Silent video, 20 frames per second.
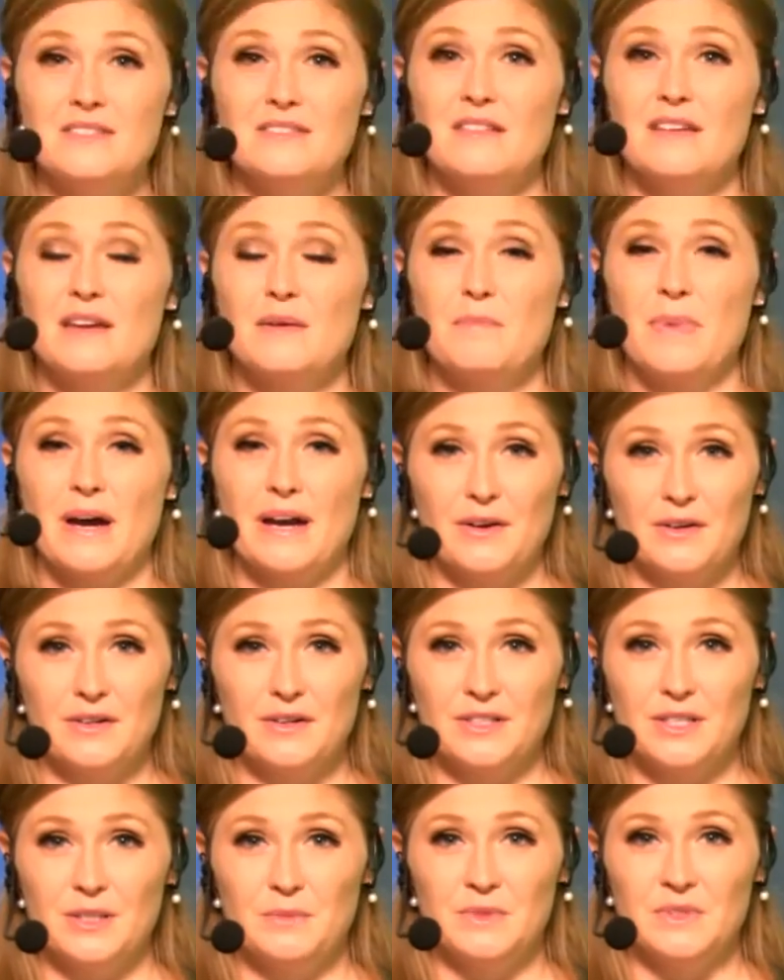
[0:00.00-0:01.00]
like
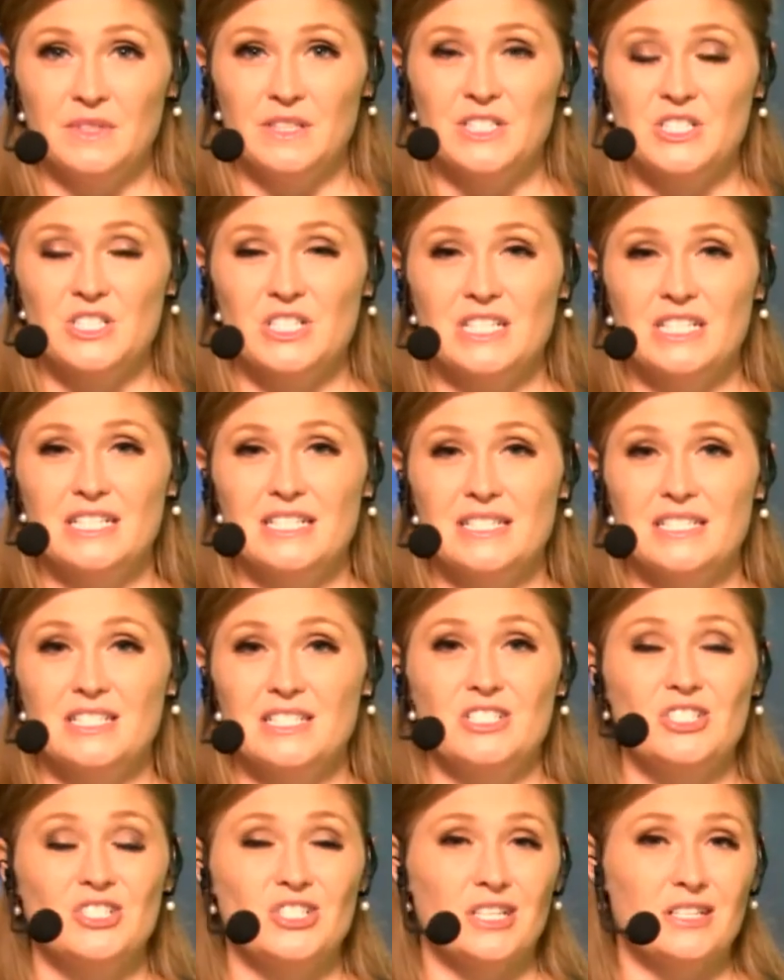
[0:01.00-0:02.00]
bioaccumulation
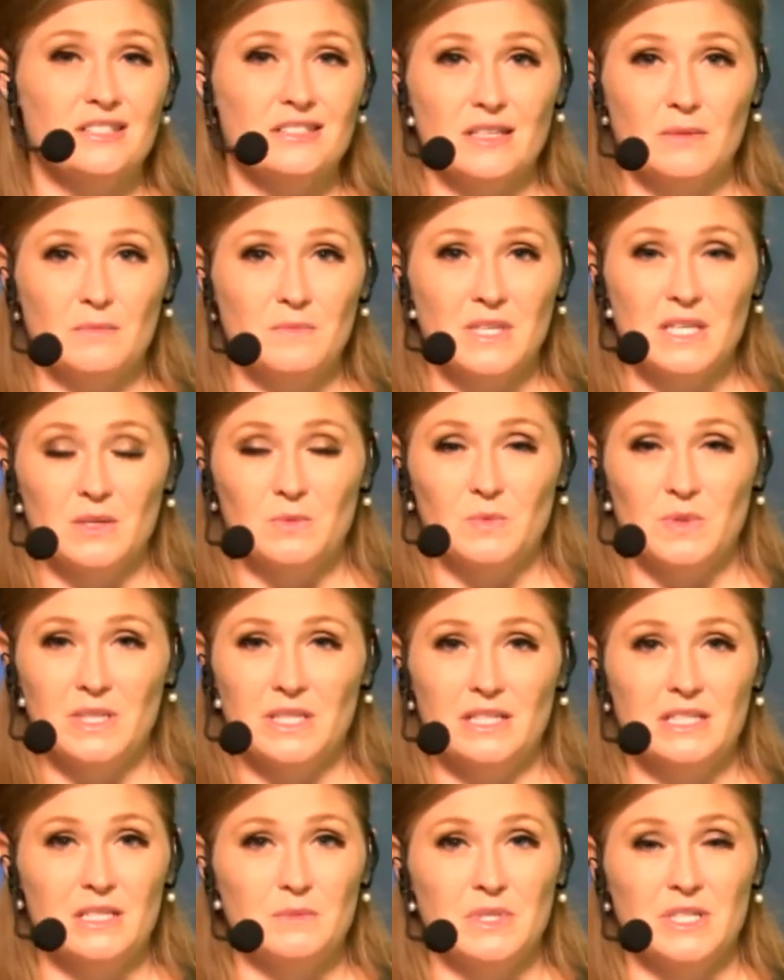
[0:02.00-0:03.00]
isn't just something we
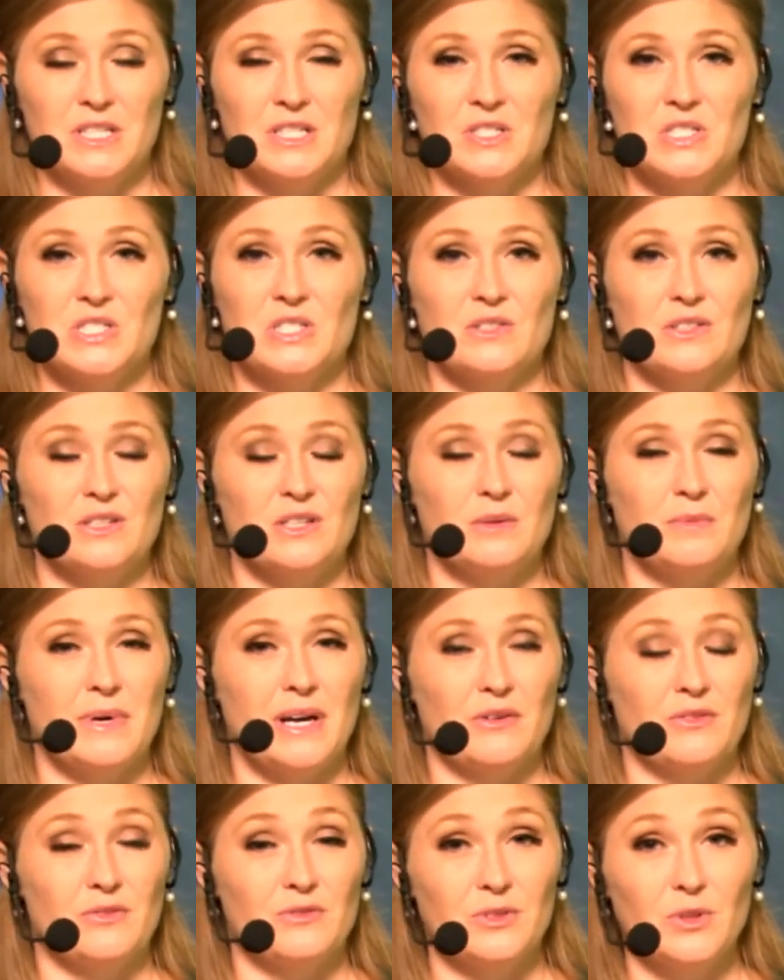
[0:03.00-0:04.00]
need to be concerned
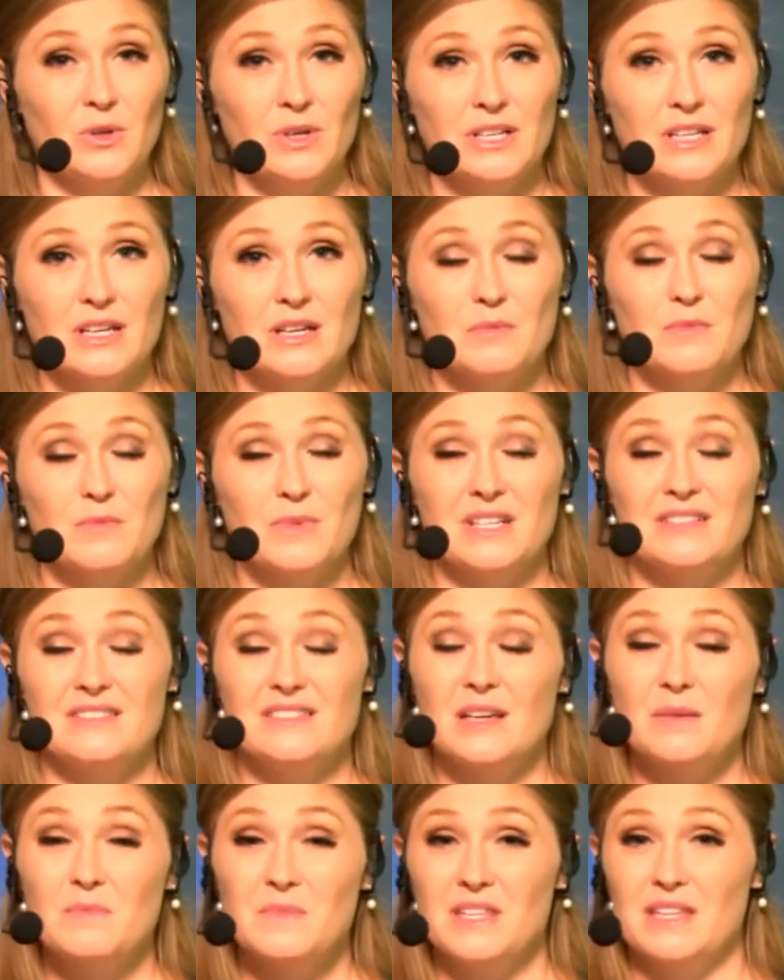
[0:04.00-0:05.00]
about in Florida, but it's
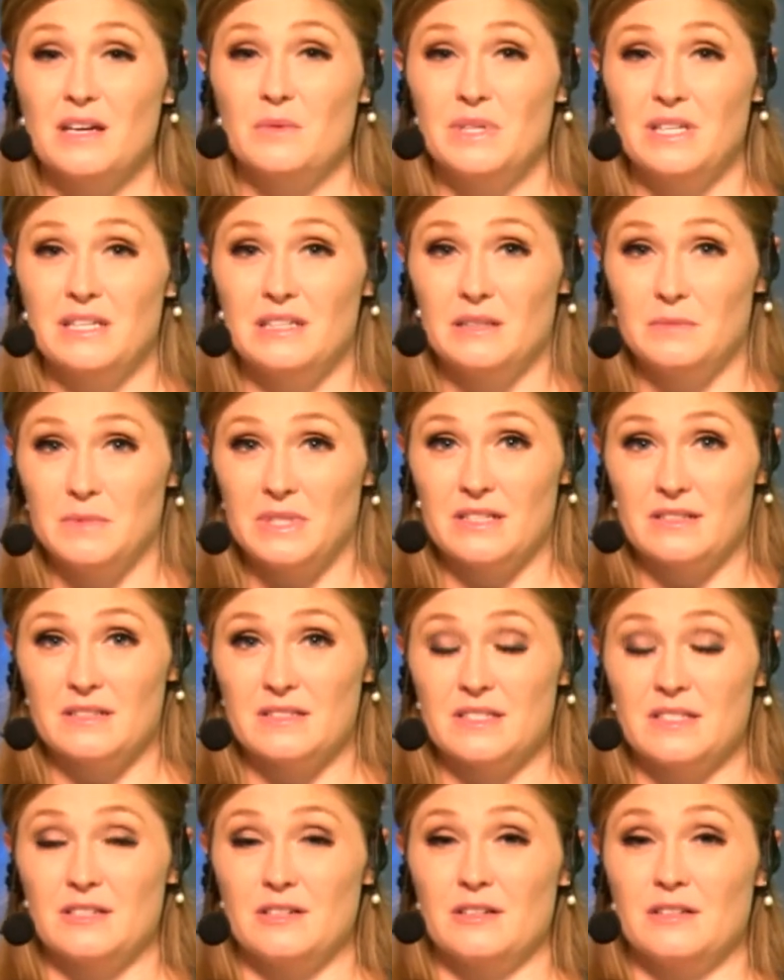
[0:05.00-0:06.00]
something that we need to be
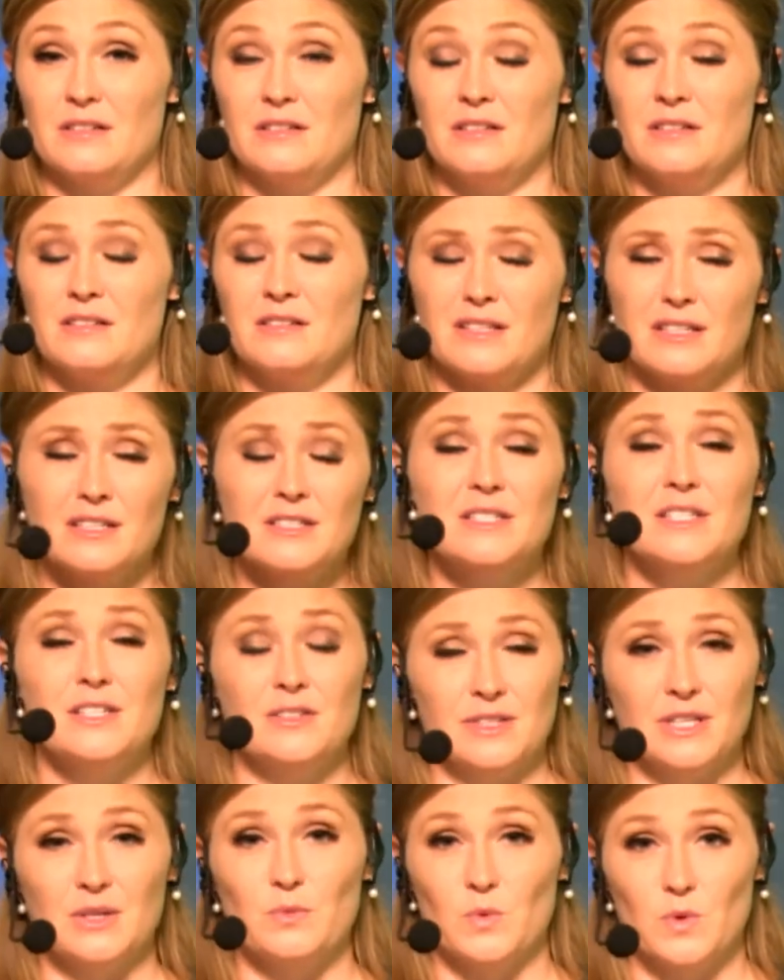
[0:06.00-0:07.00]
considered
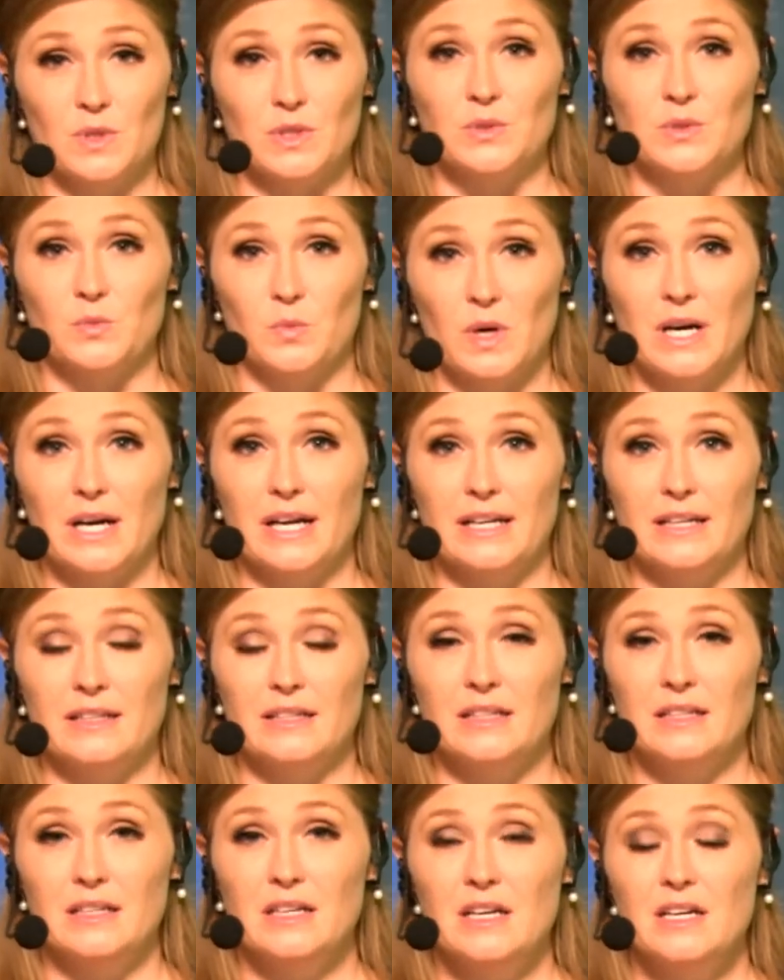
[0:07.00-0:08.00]
considering worldwide.
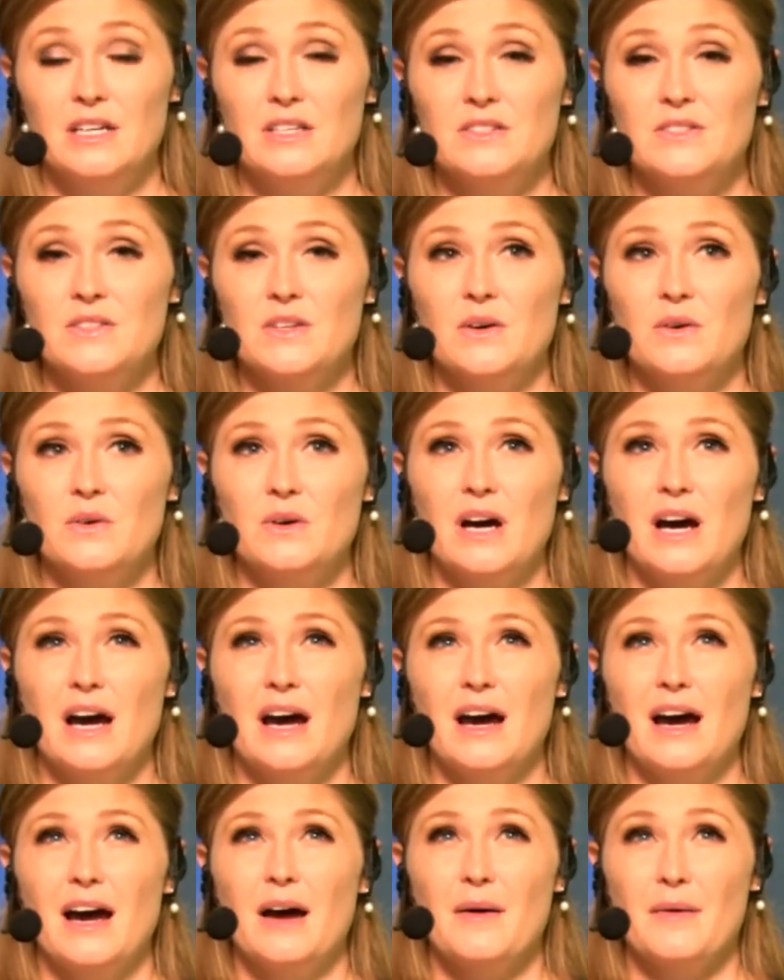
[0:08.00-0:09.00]
So, it is.
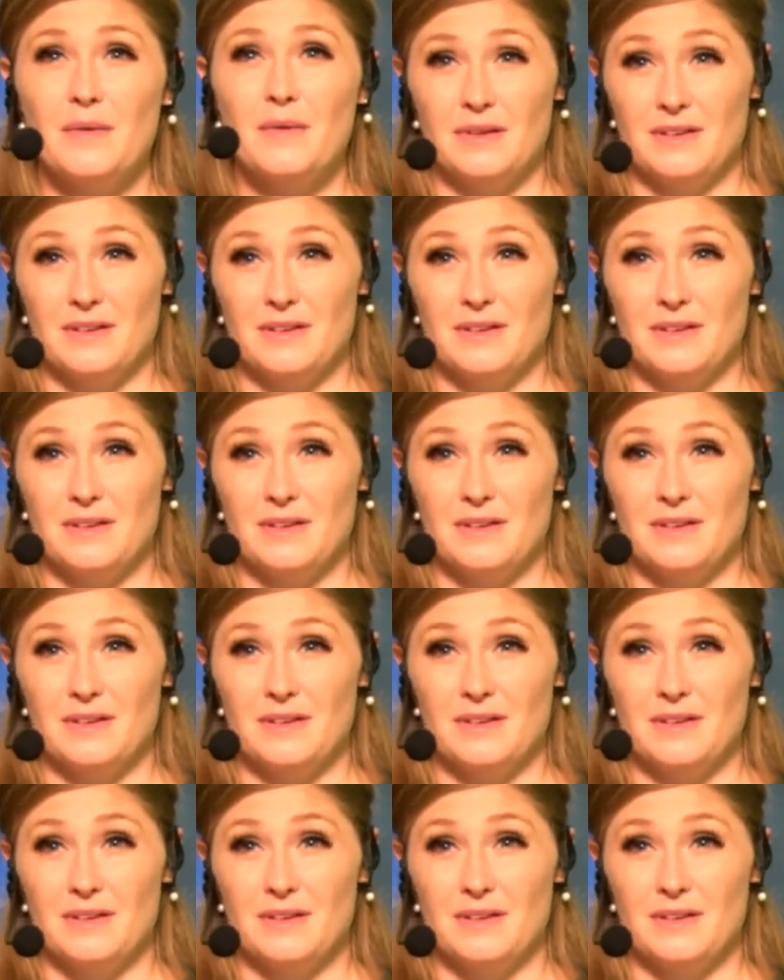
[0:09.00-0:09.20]
Oh,